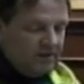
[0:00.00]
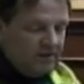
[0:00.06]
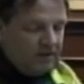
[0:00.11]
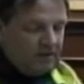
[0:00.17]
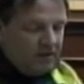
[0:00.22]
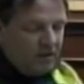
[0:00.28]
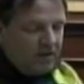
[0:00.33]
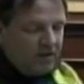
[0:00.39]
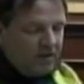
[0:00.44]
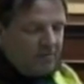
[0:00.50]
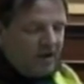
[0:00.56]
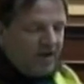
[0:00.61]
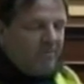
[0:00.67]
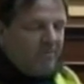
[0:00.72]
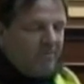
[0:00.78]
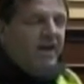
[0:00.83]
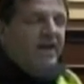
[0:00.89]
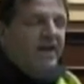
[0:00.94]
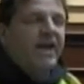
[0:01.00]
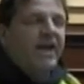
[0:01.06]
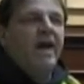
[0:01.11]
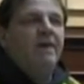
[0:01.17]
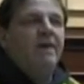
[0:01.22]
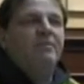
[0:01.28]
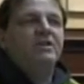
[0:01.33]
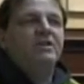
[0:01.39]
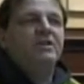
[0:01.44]
you know, they might have made a
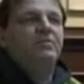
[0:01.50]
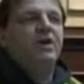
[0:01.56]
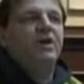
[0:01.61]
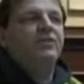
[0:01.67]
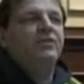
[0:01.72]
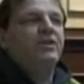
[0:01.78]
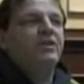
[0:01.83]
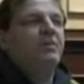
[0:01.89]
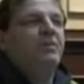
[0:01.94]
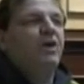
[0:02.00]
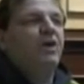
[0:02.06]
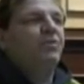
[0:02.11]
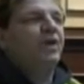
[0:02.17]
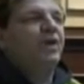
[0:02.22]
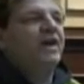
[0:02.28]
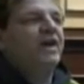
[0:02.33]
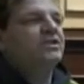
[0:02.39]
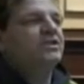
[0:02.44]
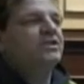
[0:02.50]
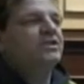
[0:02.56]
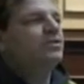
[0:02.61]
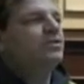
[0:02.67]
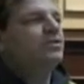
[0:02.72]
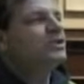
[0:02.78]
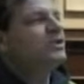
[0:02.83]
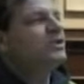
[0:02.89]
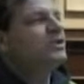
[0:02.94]
comment about the amount of
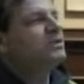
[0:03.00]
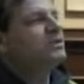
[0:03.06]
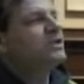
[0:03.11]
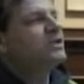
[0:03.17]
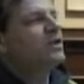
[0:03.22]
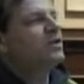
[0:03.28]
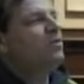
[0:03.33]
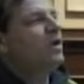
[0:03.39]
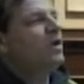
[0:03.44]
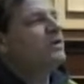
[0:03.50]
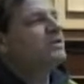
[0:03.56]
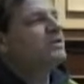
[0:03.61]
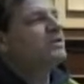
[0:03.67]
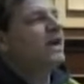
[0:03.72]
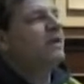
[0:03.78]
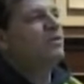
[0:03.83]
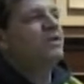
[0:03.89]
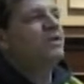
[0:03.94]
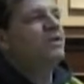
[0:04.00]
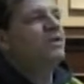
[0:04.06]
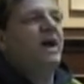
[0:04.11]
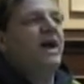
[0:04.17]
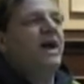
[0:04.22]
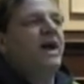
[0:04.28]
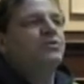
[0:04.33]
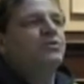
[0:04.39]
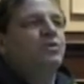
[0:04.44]
prostitution that was here at one time when the
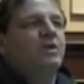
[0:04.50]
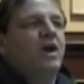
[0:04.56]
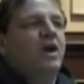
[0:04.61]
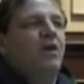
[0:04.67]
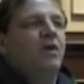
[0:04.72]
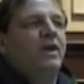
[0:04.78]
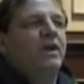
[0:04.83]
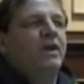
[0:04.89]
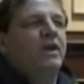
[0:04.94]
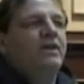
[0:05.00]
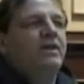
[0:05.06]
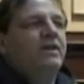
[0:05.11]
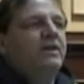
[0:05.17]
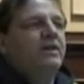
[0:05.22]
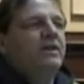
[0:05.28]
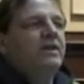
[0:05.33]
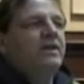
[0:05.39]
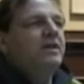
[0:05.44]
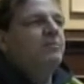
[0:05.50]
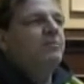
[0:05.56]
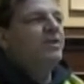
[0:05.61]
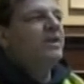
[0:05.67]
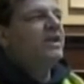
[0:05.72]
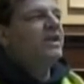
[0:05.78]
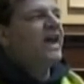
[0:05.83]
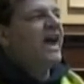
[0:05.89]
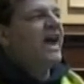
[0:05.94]
mines were going.
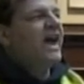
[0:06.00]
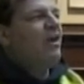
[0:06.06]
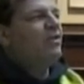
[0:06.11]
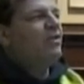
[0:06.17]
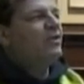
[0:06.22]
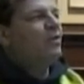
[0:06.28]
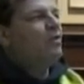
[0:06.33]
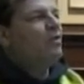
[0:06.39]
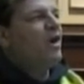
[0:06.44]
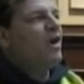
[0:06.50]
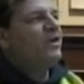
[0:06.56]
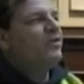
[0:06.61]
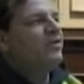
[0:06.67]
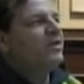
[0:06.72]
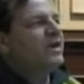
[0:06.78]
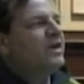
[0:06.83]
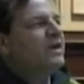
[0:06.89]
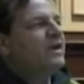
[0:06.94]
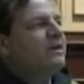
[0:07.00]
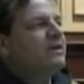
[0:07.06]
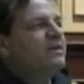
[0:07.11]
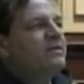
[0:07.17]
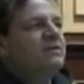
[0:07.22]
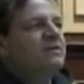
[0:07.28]
But now they're wondering